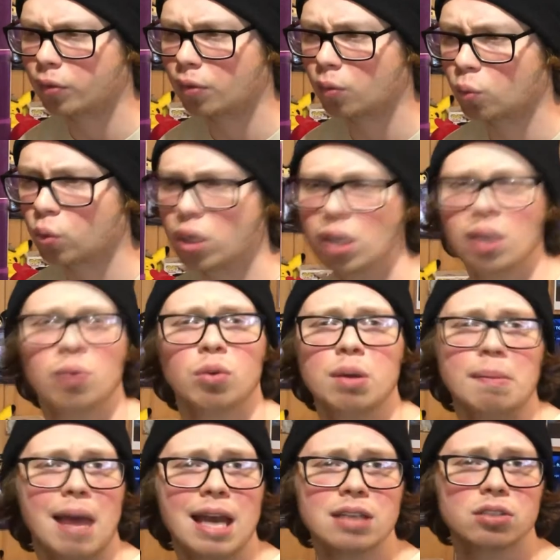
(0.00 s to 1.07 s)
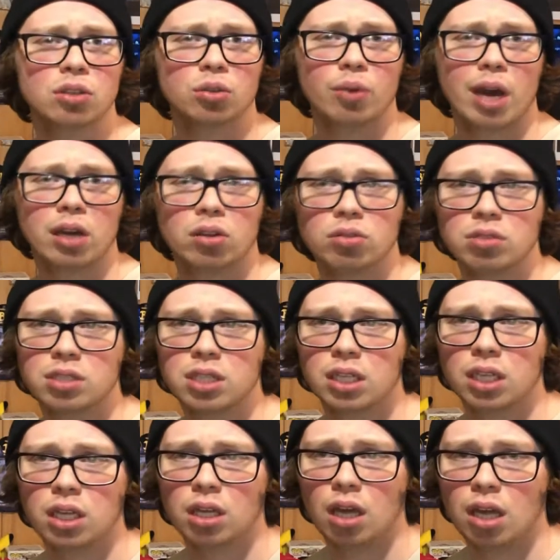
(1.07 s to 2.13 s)
really remastered Raccoon
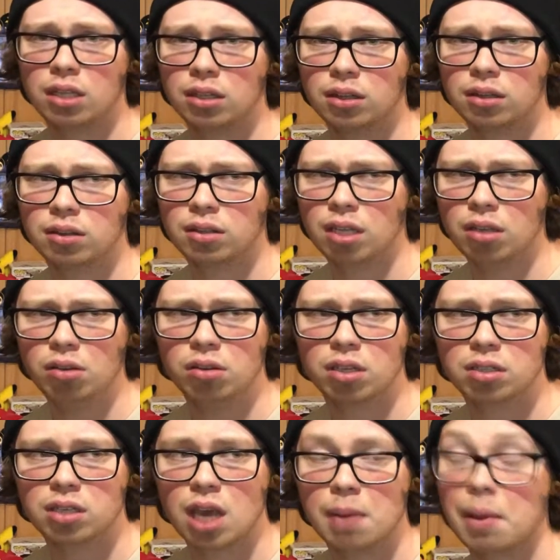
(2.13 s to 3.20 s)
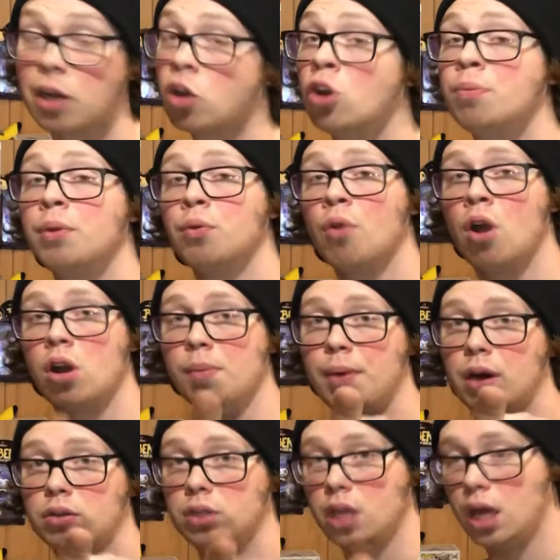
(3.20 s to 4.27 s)
City until this game. I could be wrong
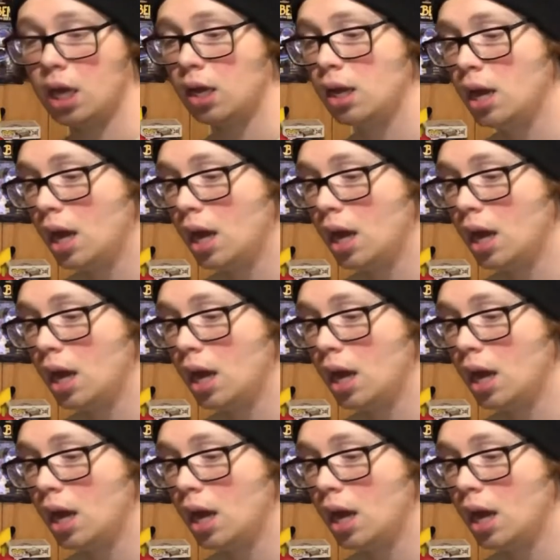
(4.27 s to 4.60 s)
about that.